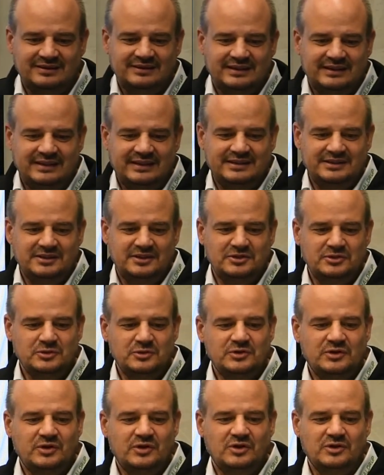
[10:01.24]
in the
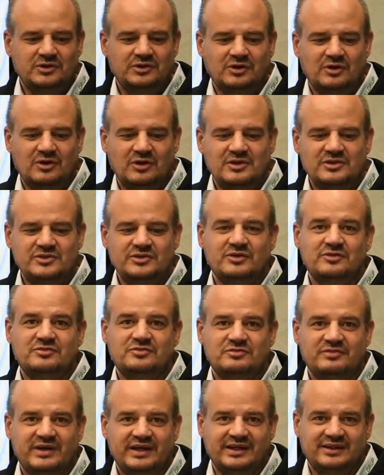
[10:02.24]
new control
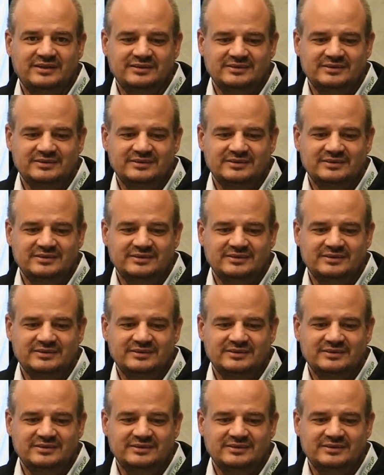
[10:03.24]
software.